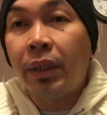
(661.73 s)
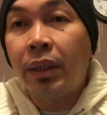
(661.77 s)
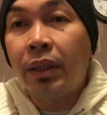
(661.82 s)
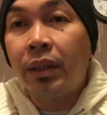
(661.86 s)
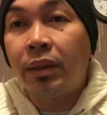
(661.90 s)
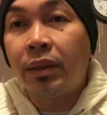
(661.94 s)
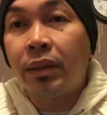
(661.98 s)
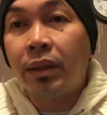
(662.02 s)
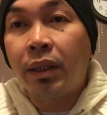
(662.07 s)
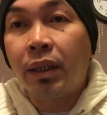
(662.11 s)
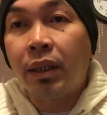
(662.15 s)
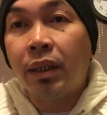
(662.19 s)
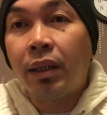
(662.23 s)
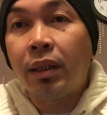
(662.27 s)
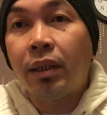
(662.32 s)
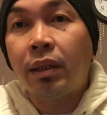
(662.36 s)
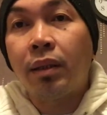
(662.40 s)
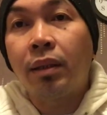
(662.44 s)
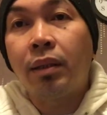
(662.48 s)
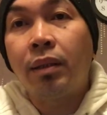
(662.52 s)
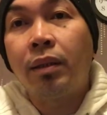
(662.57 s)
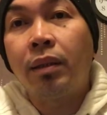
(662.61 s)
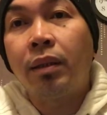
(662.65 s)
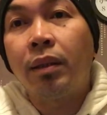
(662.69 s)

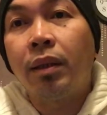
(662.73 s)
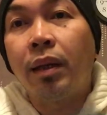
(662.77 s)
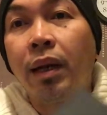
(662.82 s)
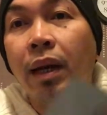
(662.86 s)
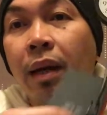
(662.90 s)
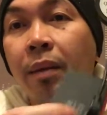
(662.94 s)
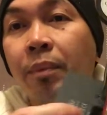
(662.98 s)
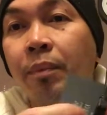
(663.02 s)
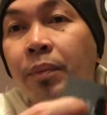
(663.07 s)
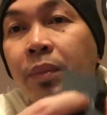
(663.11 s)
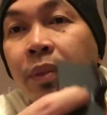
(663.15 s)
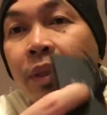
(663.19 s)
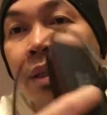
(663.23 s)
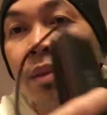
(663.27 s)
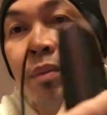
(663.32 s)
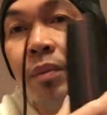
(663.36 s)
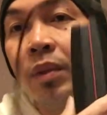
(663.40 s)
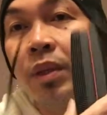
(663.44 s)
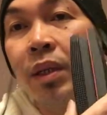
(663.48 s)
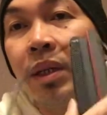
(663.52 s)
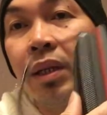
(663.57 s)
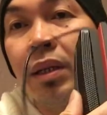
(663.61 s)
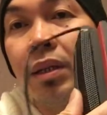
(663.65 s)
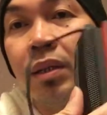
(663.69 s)
built-in amp
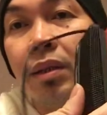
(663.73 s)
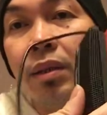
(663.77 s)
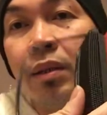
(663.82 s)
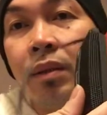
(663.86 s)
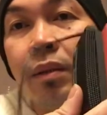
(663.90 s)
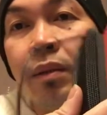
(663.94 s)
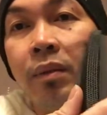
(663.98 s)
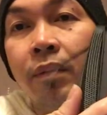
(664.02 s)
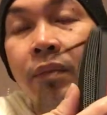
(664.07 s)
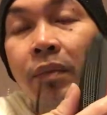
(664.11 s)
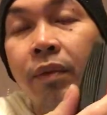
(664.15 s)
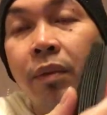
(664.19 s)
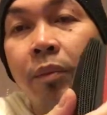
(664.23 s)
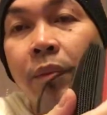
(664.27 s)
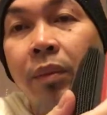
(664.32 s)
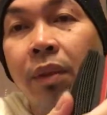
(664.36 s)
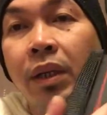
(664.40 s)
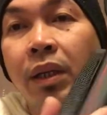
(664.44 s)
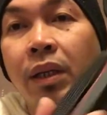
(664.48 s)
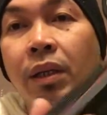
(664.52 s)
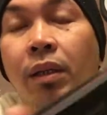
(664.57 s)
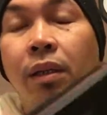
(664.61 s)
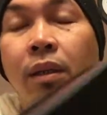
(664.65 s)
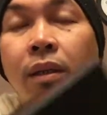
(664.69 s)
simulation from
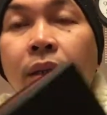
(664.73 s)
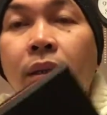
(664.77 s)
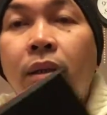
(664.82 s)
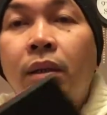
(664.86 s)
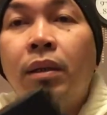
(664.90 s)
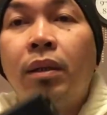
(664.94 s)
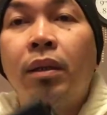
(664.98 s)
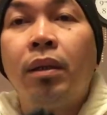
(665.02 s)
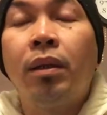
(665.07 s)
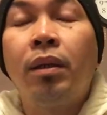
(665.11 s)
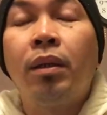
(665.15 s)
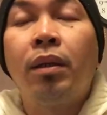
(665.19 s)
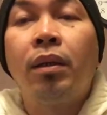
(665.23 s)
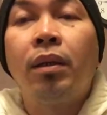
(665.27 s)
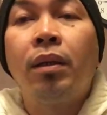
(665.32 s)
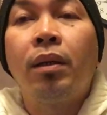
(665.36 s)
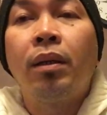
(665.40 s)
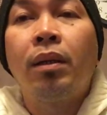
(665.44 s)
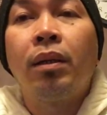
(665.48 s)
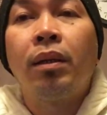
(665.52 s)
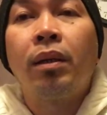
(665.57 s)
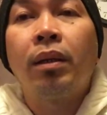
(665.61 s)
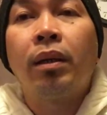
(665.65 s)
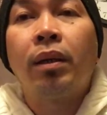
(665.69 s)
here
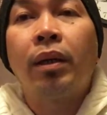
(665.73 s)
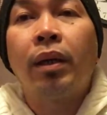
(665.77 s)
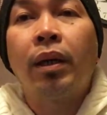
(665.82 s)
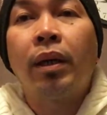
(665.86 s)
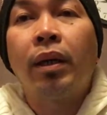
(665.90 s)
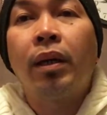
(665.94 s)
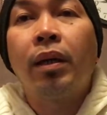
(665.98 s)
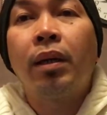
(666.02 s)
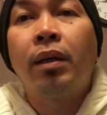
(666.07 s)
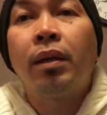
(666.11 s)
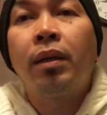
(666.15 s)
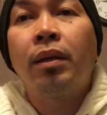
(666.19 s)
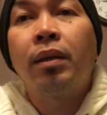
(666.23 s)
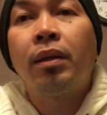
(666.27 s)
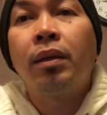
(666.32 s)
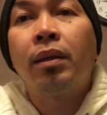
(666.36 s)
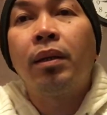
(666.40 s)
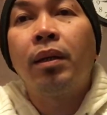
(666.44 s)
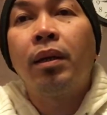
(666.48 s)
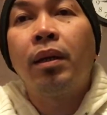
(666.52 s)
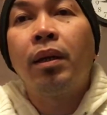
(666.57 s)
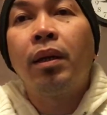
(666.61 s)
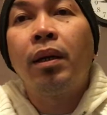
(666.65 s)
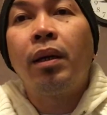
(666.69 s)
okay
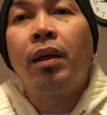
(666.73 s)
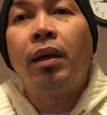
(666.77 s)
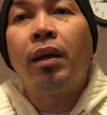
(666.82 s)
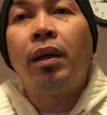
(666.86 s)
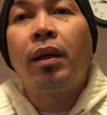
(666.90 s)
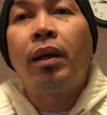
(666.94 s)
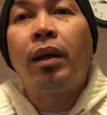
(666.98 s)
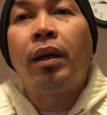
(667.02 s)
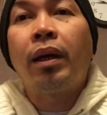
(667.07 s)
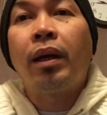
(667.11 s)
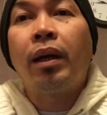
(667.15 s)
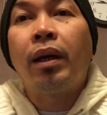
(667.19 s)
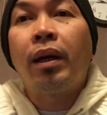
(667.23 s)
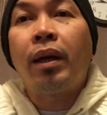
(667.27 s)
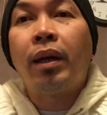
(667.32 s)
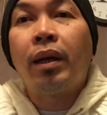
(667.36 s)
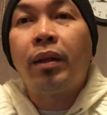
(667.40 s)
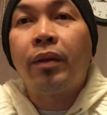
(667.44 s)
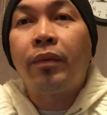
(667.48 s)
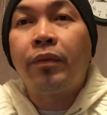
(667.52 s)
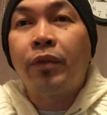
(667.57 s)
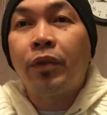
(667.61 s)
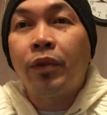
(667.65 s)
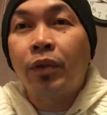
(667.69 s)

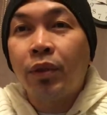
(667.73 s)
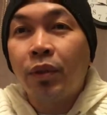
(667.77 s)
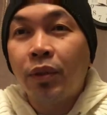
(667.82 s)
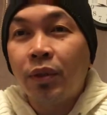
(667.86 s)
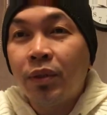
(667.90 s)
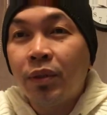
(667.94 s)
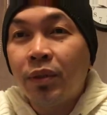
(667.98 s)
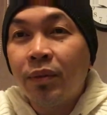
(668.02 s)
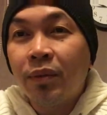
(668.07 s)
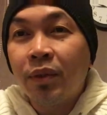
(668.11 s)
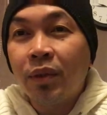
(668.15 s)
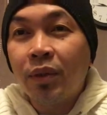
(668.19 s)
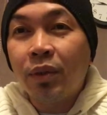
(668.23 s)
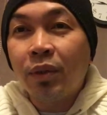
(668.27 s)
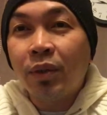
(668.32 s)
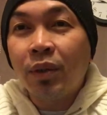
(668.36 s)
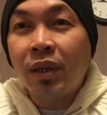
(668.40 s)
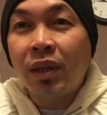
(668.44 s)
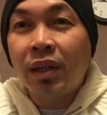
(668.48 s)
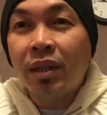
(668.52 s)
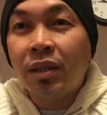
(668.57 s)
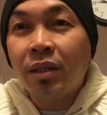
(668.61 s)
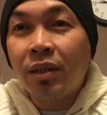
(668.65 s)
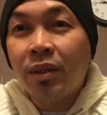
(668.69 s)
and for those of you who
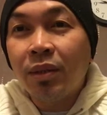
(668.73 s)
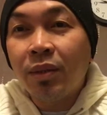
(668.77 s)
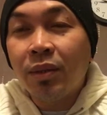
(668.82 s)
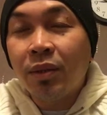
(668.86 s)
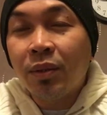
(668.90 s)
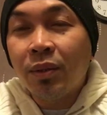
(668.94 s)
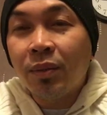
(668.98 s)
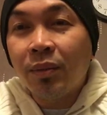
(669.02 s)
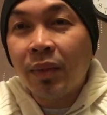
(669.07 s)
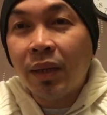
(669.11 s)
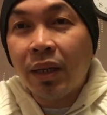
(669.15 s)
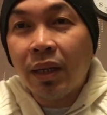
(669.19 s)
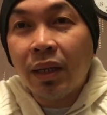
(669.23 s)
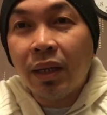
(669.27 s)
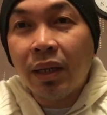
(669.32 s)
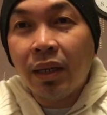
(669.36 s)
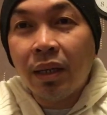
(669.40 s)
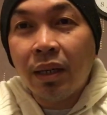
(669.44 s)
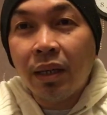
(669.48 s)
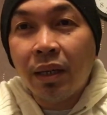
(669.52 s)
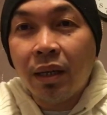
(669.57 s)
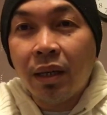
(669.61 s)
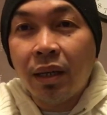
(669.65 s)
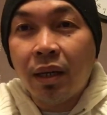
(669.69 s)
are new to
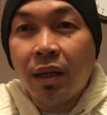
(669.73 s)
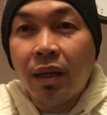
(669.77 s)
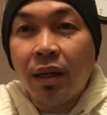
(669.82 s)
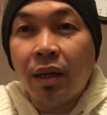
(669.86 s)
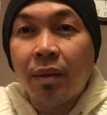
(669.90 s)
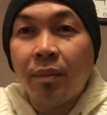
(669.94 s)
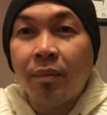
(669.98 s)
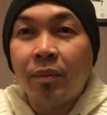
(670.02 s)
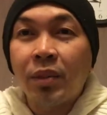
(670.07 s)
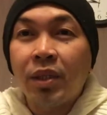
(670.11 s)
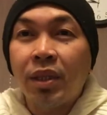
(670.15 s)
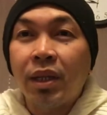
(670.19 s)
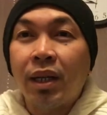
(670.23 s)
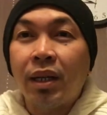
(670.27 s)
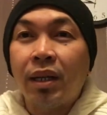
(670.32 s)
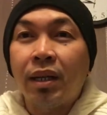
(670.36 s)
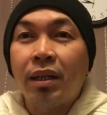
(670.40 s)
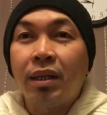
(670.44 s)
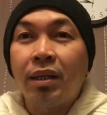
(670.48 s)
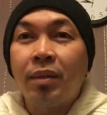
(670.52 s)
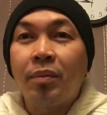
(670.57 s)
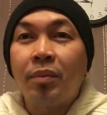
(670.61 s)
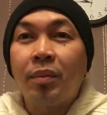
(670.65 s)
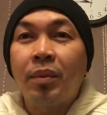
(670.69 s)
my um,
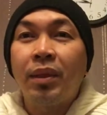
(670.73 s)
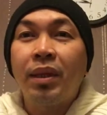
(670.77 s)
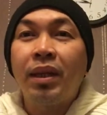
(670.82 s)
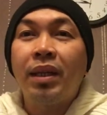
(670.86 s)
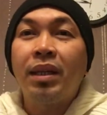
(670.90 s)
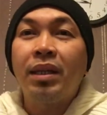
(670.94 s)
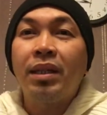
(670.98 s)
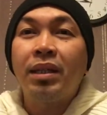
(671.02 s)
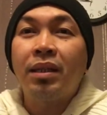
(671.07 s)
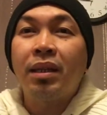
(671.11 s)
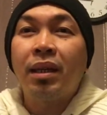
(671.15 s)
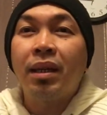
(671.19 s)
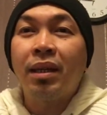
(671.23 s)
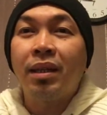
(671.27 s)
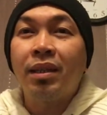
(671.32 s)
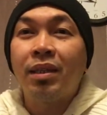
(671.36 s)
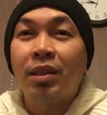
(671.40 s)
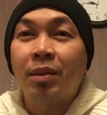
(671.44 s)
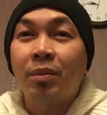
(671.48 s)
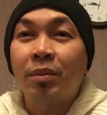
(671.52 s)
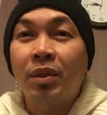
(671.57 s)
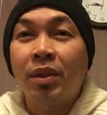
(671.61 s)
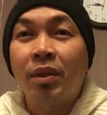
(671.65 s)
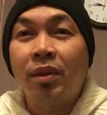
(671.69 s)
channel please hit
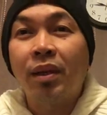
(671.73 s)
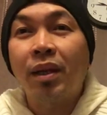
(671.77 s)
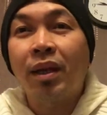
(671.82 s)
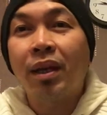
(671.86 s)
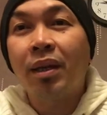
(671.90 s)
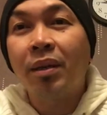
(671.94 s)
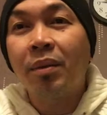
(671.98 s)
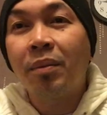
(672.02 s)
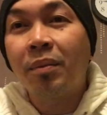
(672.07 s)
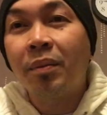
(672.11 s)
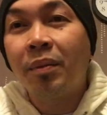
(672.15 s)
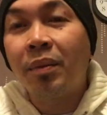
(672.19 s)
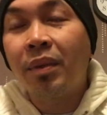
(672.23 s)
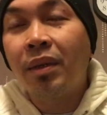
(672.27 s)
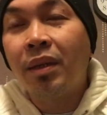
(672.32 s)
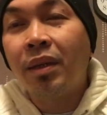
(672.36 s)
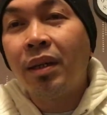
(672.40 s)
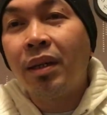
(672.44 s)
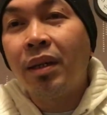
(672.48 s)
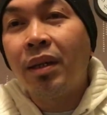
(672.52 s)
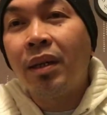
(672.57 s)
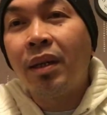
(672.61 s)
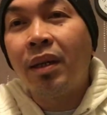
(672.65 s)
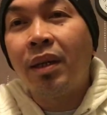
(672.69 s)
subscribe
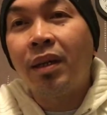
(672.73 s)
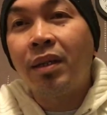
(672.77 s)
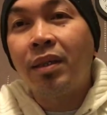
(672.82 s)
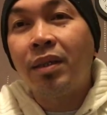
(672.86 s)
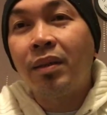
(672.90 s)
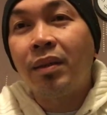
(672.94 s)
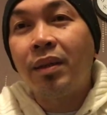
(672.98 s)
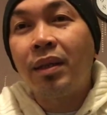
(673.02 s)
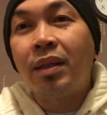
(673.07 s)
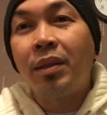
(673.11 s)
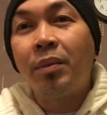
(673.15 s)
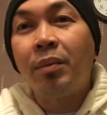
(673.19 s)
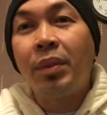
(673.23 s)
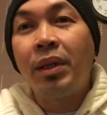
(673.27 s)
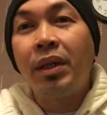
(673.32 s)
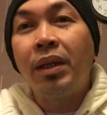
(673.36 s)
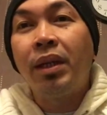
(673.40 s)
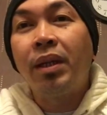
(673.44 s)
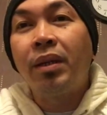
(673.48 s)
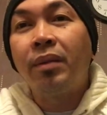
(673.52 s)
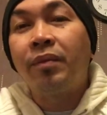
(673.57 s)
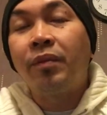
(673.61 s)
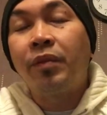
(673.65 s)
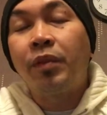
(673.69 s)
it's really big
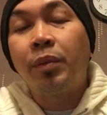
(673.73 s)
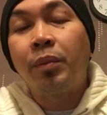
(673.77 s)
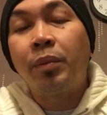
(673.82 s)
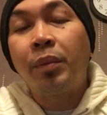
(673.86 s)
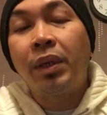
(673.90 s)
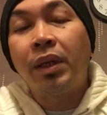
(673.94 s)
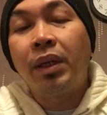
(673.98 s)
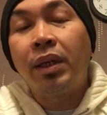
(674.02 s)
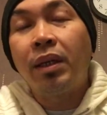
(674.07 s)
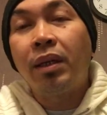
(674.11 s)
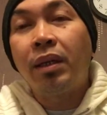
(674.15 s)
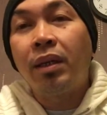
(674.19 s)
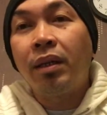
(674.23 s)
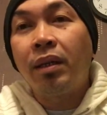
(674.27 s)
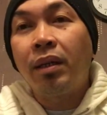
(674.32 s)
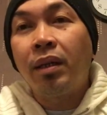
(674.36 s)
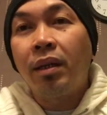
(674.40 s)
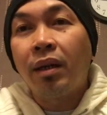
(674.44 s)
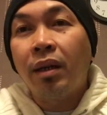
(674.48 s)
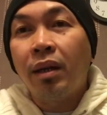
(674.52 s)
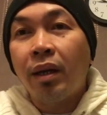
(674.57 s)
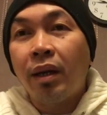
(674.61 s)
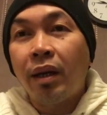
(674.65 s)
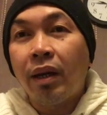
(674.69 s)
help for me
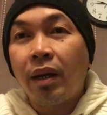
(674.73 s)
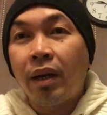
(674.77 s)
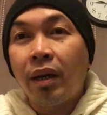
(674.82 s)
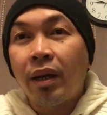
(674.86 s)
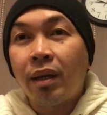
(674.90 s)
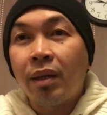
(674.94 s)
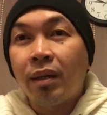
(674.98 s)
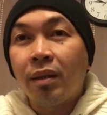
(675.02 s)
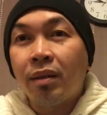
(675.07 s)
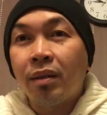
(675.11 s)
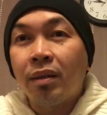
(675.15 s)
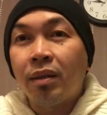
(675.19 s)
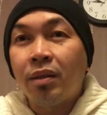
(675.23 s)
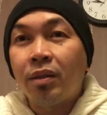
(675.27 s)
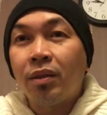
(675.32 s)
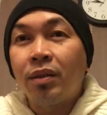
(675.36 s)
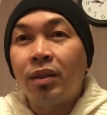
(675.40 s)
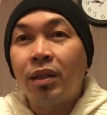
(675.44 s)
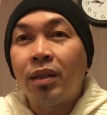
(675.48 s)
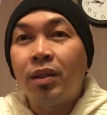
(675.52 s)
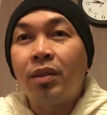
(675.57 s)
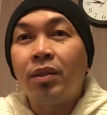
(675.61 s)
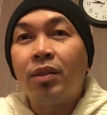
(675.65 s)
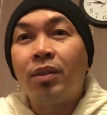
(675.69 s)
and
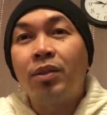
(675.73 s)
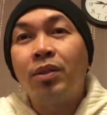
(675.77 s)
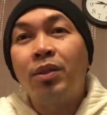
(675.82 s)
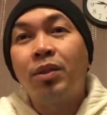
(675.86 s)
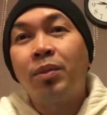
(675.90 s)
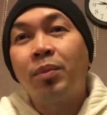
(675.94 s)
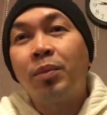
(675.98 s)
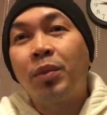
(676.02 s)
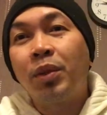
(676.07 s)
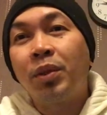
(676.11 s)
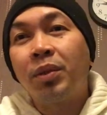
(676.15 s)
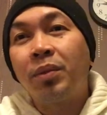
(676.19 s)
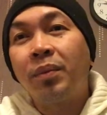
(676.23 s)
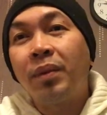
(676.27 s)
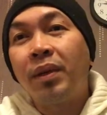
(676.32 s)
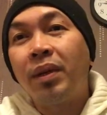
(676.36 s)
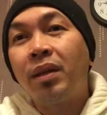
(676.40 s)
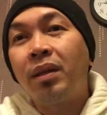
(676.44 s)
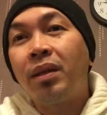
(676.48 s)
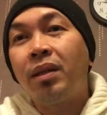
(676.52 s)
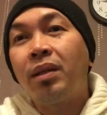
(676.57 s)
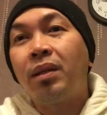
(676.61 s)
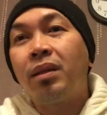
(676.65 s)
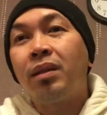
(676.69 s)
continue to support me
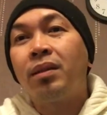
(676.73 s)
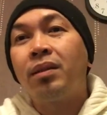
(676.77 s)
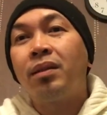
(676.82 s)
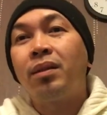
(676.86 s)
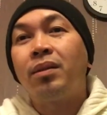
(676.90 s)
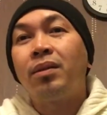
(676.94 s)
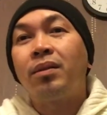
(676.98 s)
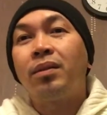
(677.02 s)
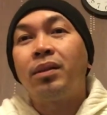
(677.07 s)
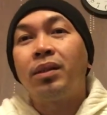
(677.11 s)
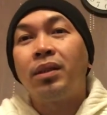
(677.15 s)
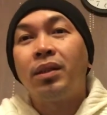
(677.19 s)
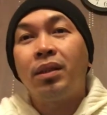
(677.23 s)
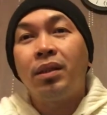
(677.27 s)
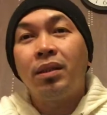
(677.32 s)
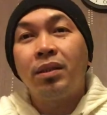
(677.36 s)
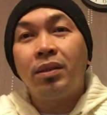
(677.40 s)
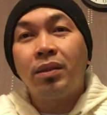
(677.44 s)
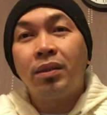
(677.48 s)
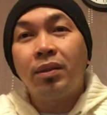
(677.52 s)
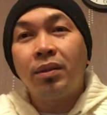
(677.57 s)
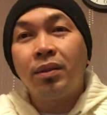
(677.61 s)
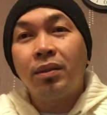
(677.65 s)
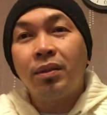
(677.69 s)
so see you
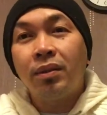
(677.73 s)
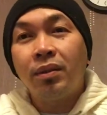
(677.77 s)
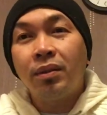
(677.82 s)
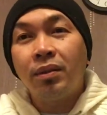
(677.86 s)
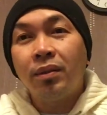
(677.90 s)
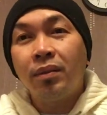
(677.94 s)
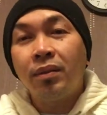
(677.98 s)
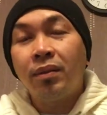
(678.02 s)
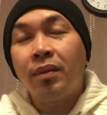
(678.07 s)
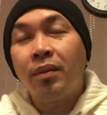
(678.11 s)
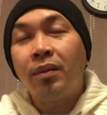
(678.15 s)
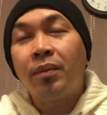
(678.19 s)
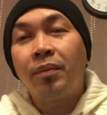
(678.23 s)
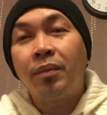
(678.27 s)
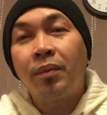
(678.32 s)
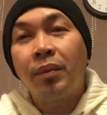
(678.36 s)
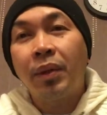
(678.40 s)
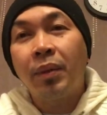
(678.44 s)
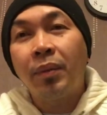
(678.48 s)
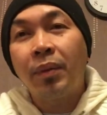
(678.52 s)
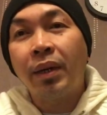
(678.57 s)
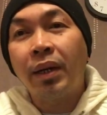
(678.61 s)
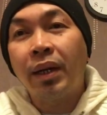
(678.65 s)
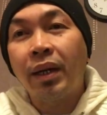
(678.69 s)
soon bye
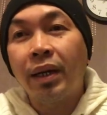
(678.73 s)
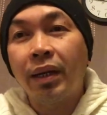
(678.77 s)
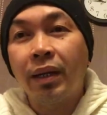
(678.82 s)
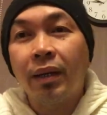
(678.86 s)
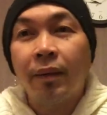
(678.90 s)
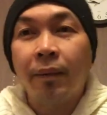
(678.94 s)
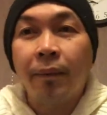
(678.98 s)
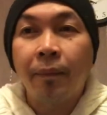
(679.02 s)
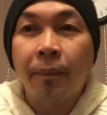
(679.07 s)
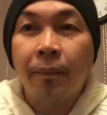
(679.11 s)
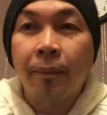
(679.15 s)
bye